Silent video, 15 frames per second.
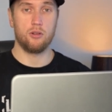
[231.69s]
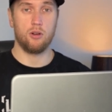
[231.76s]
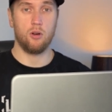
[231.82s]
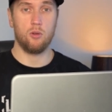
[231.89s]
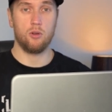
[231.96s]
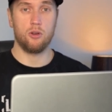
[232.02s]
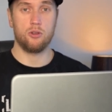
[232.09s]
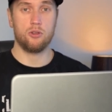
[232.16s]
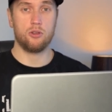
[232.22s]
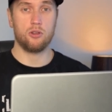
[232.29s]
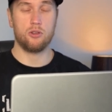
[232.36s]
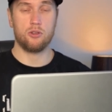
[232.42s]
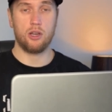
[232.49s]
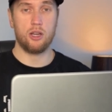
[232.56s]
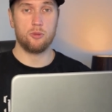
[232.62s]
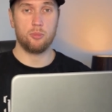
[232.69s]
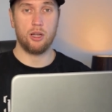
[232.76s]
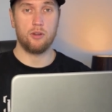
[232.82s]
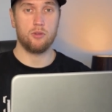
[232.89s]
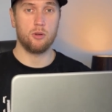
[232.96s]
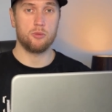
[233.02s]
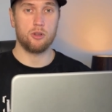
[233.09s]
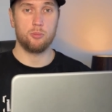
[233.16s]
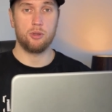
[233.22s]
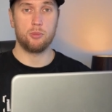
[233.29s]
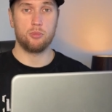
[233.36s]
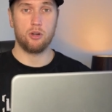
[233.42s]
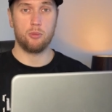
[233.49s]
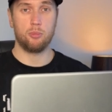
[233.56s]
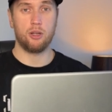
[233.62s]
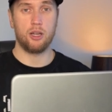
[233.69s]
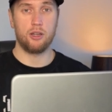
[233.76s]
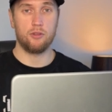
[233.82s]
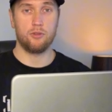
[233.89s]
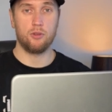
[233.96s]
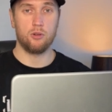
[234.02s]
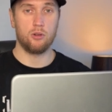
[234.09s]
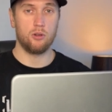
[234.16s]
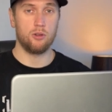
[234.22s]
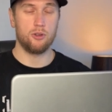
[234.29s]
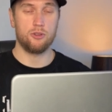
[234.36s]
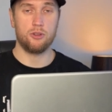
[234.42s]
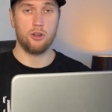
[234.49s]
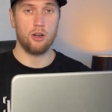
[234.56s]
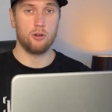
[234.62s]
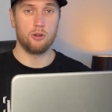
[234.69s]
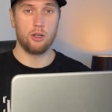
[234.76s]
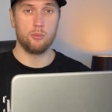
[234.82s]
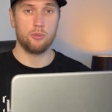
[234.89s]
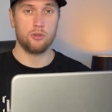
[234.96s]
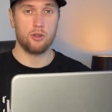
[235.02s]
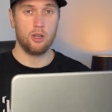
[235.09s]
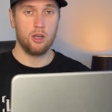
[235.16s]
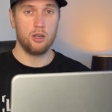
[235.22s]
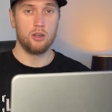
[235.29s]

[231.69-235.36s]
All those SaaS platforms that people are playing for, all the CRMs,